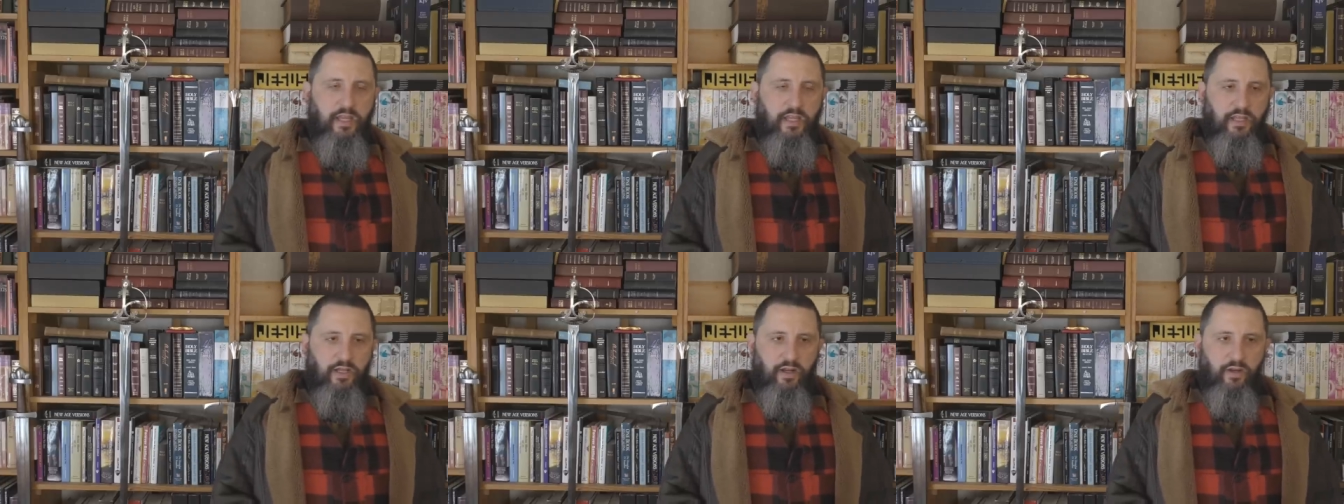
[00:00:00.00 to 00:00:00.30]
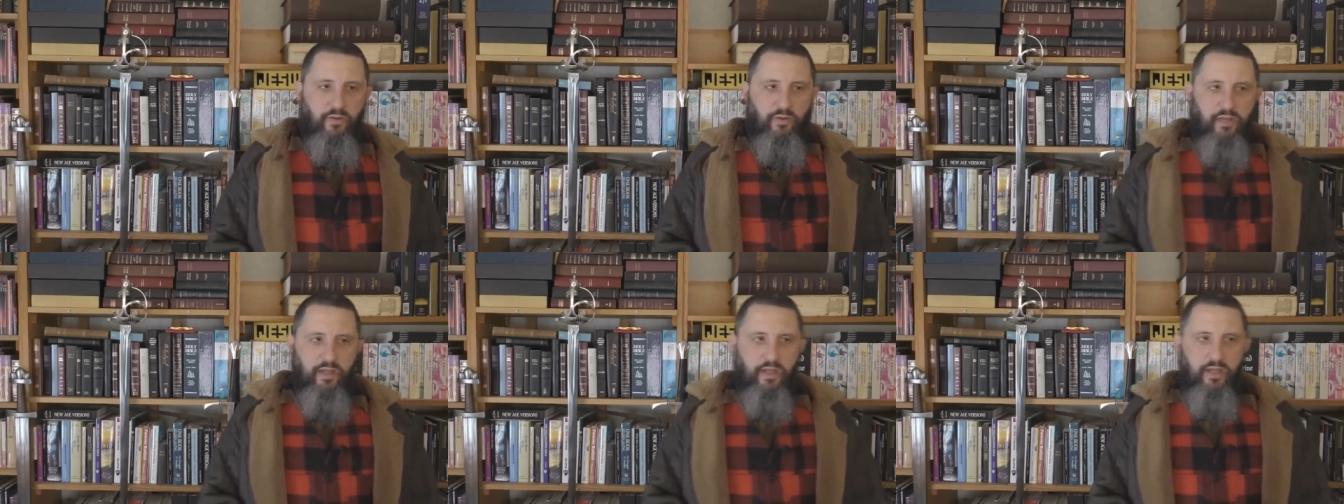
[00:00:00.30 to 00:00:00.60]
You
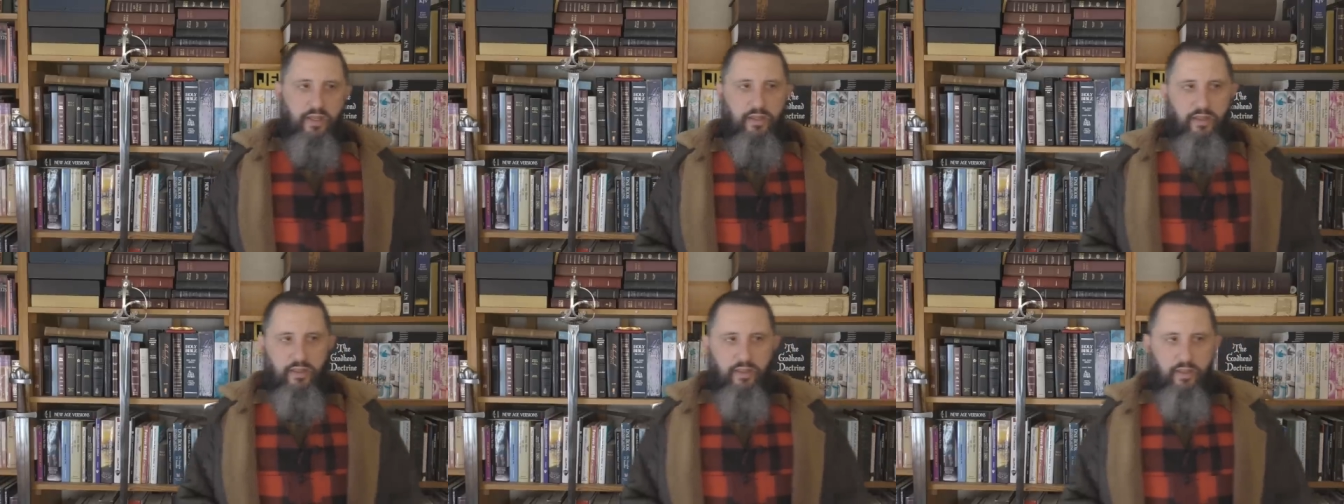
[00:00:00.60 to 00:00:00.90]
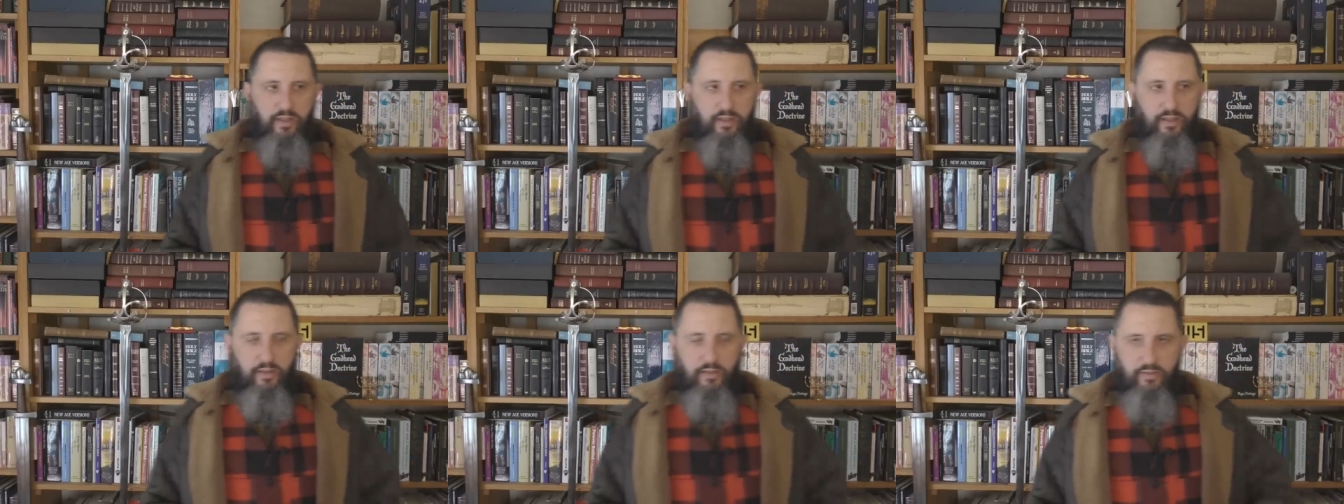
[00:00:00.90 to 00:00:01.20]
know,
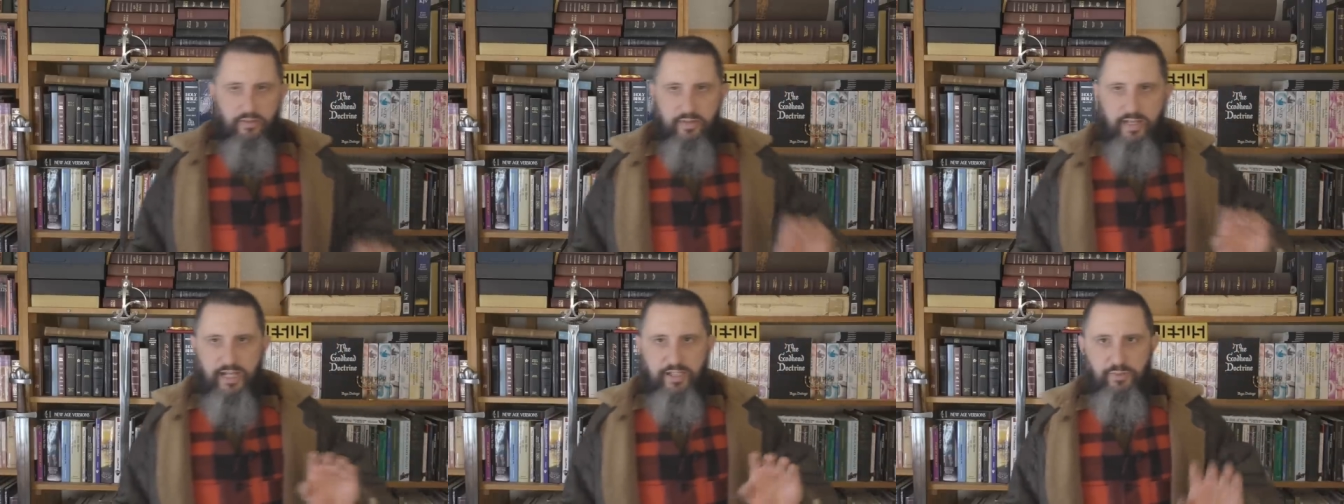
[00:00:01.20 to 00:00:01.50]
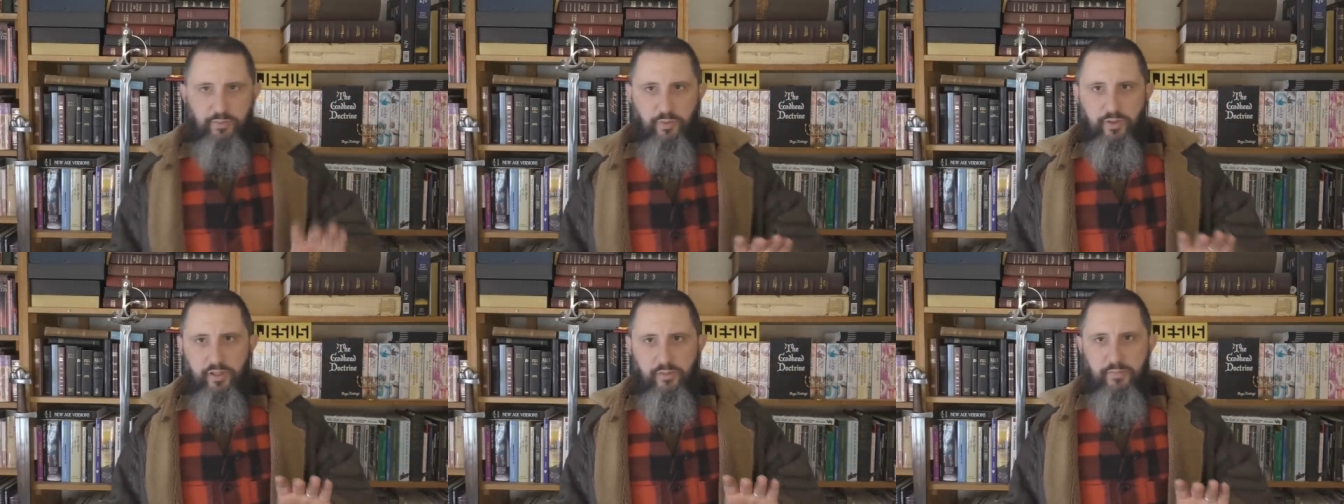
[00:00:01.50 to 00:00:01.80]

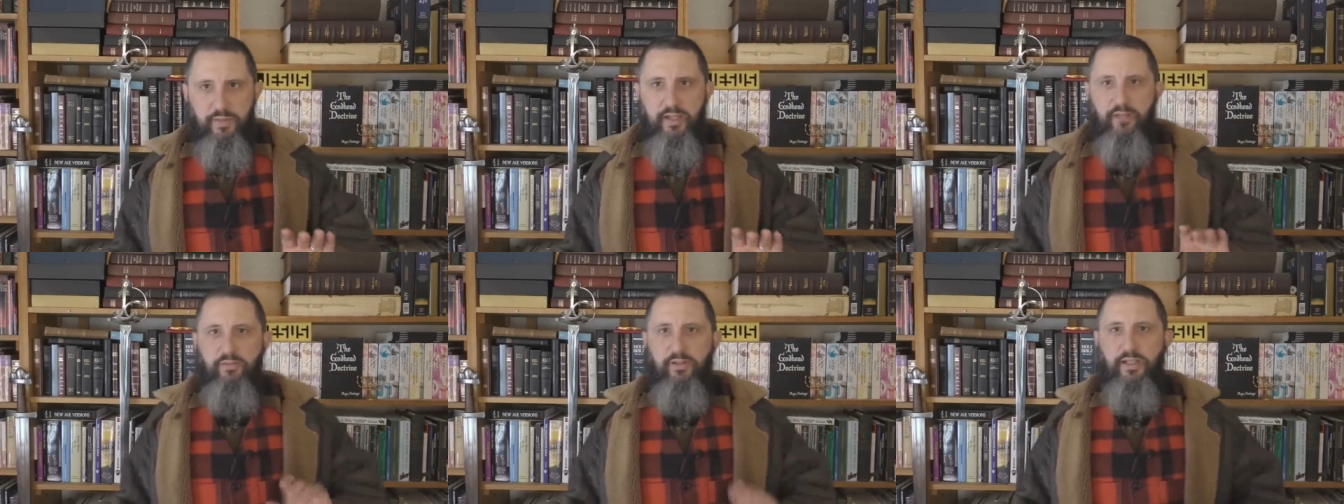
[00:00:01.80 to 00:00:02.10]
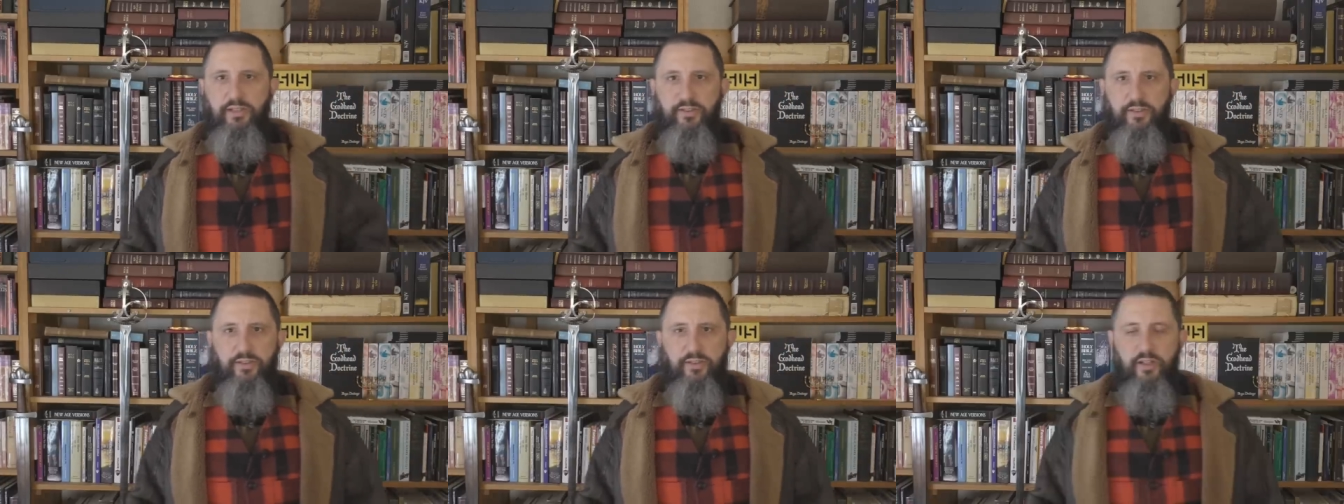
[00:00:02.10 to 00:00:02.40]
that's one of the big
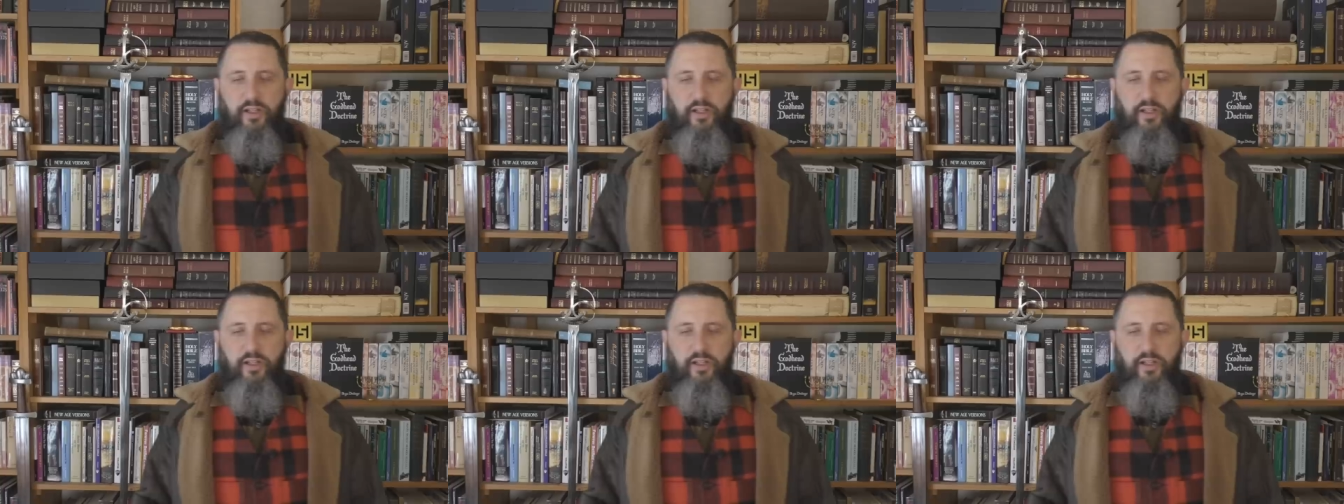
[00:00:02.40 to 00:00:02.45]
reasons,